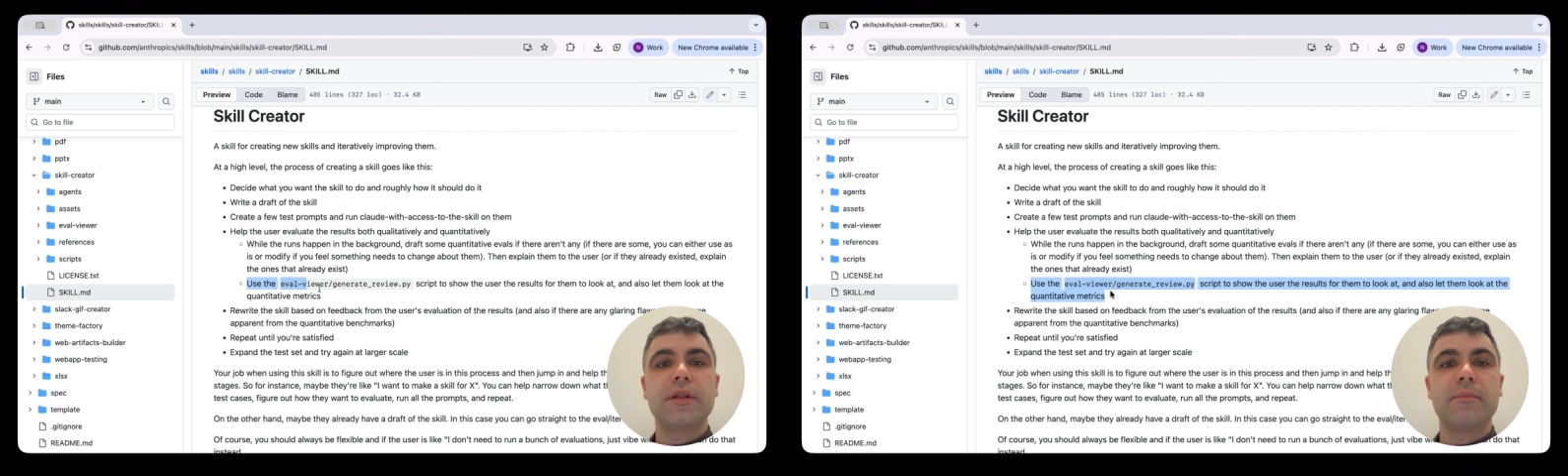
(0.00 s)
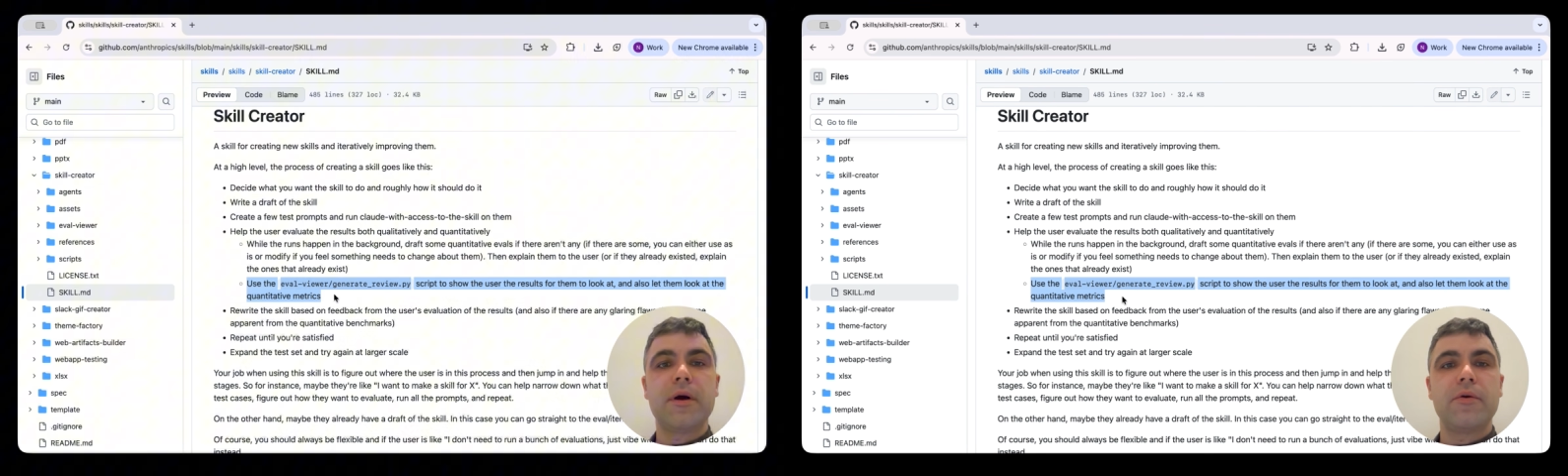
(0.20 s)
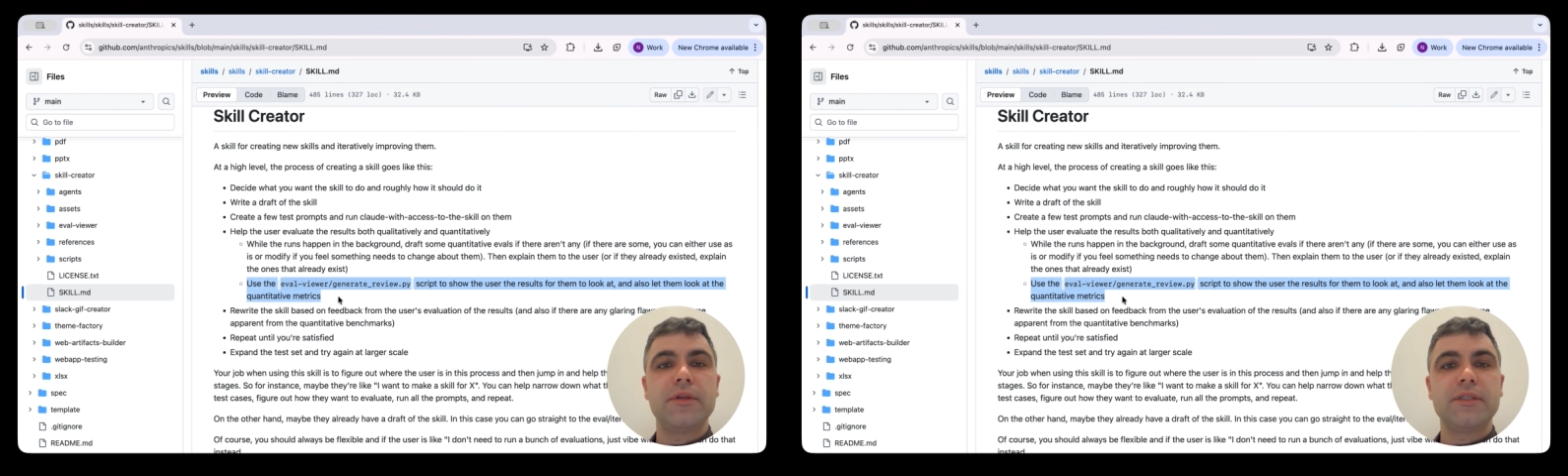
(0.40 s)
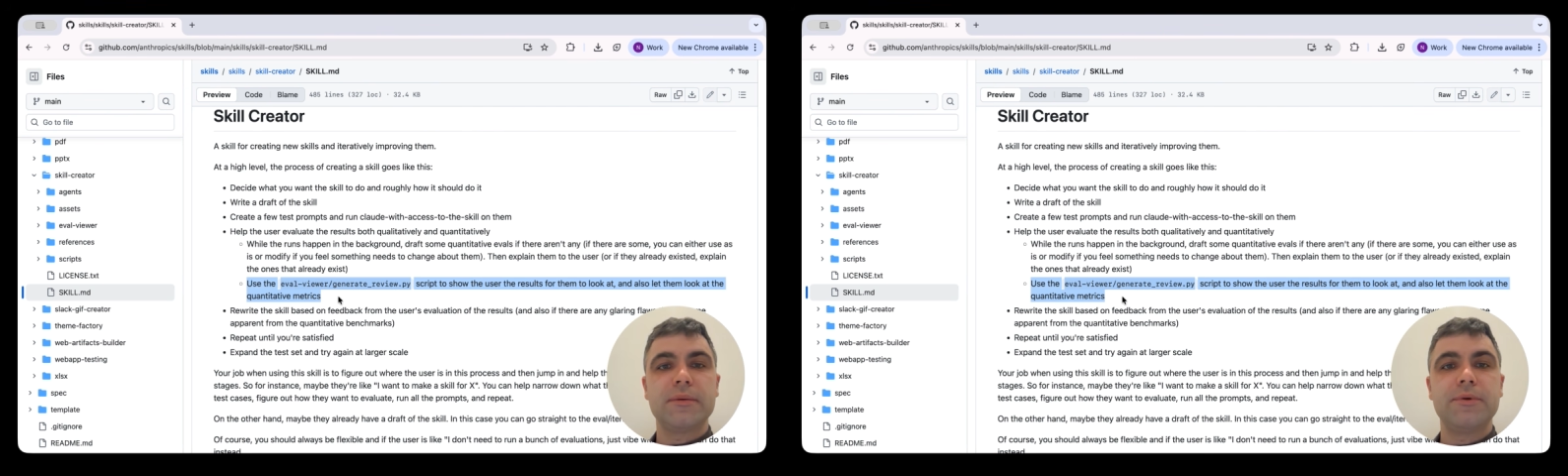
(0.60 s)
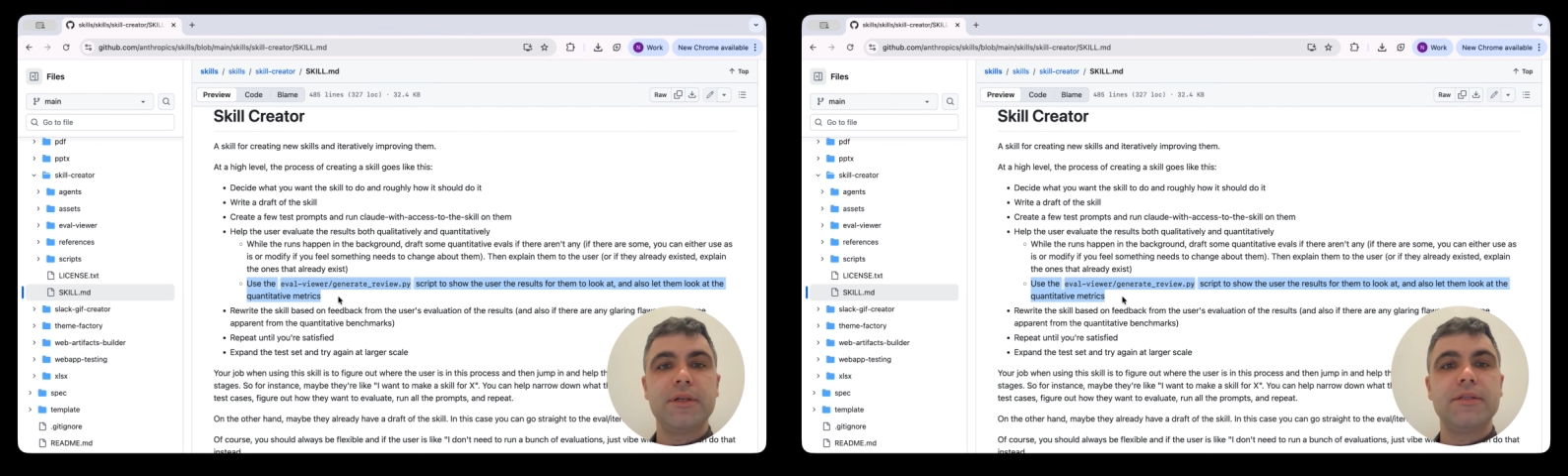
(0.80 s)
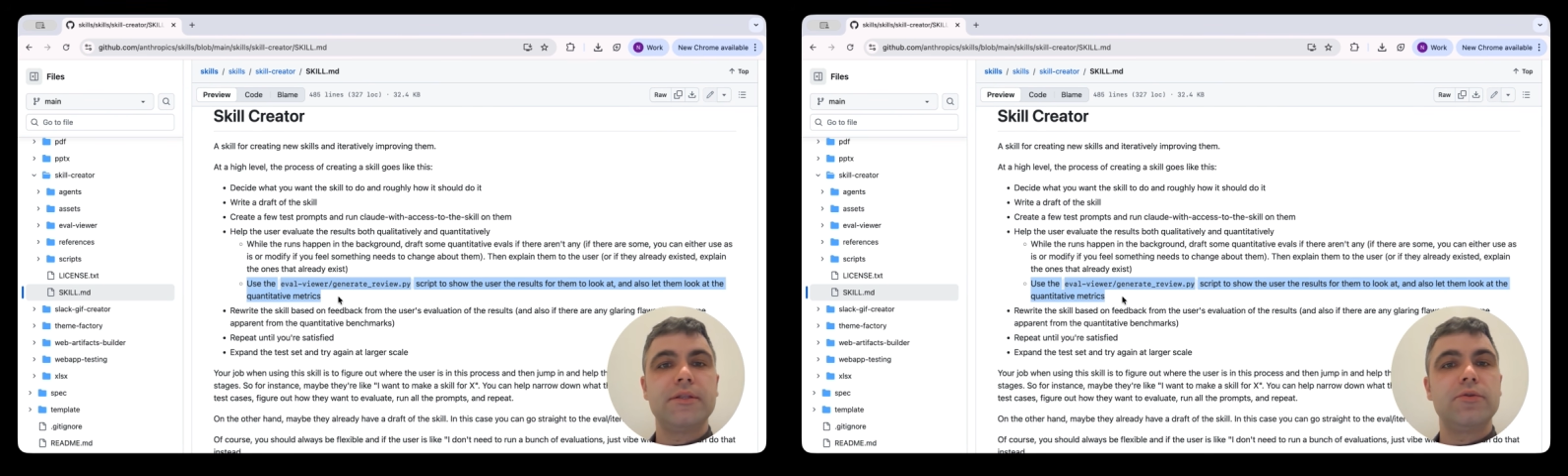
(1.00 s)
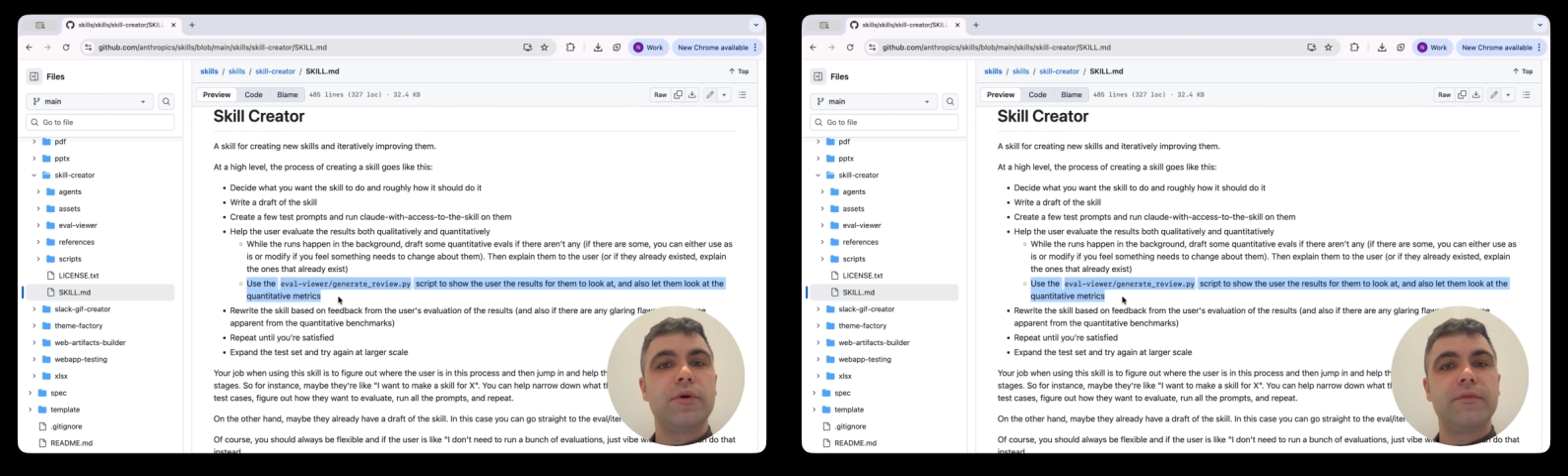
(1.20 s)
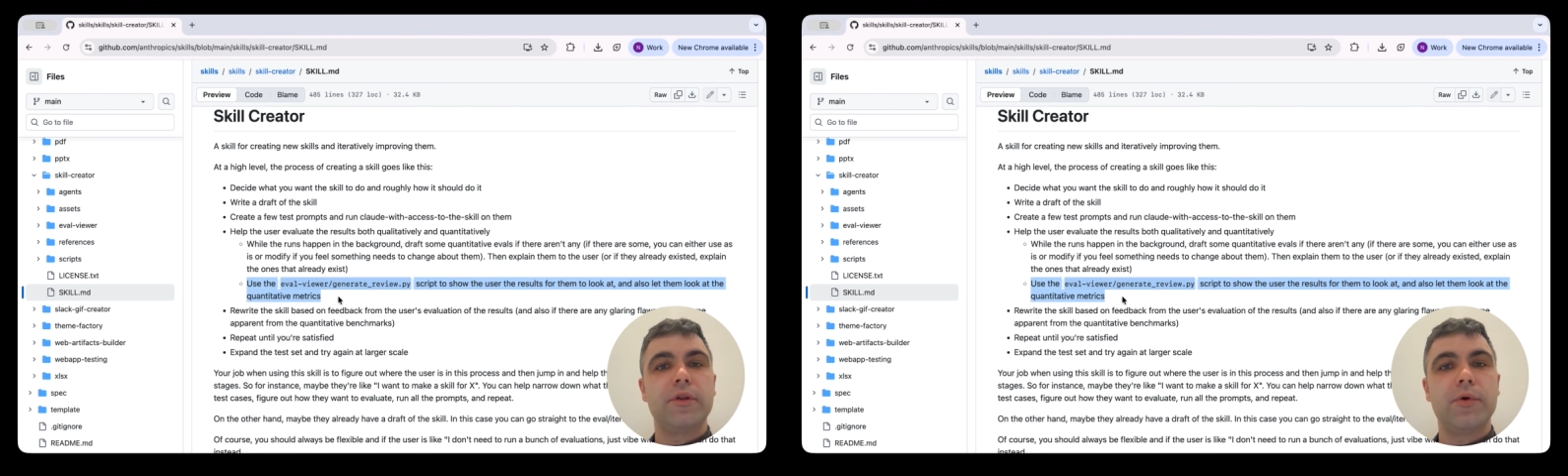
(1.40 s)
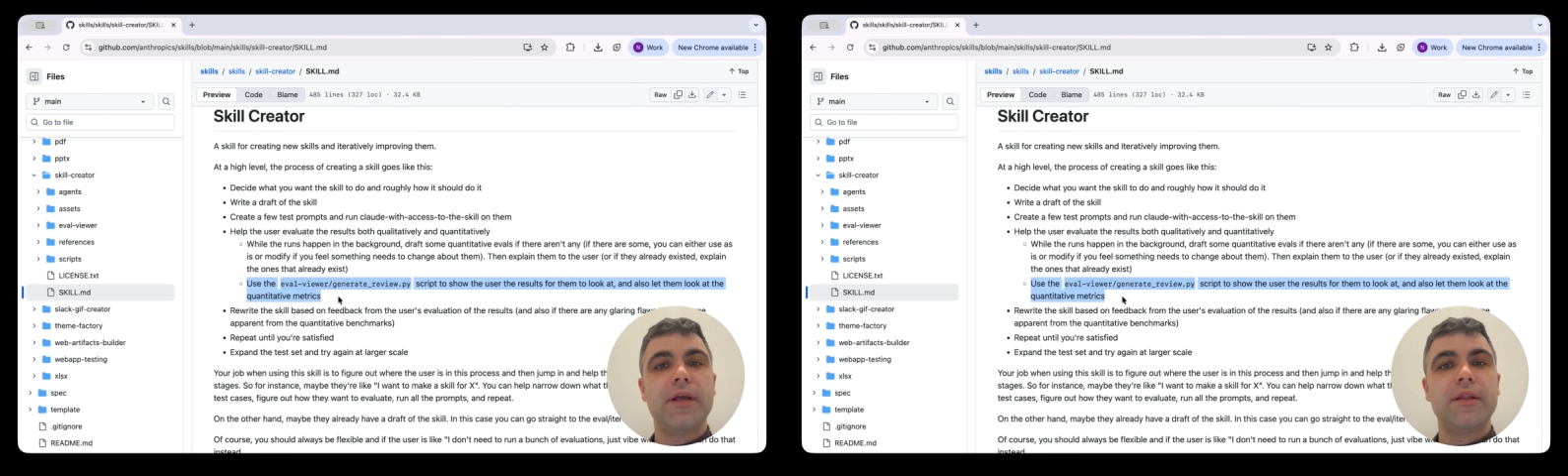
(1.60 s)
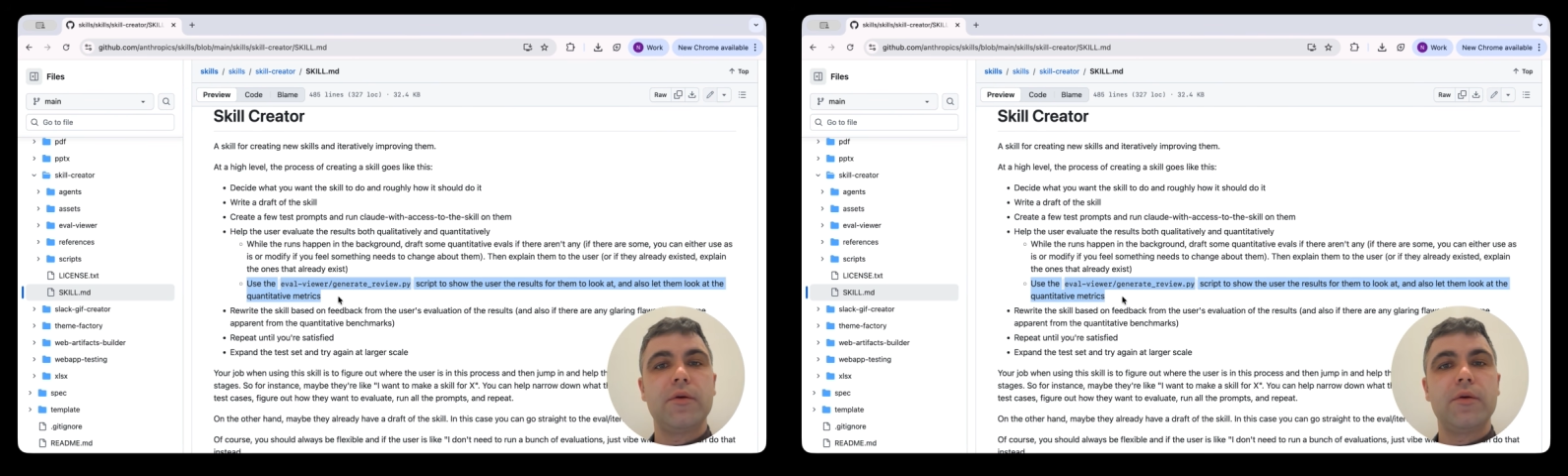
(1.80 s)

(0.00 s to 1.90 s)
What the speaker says: about its ability to evaluate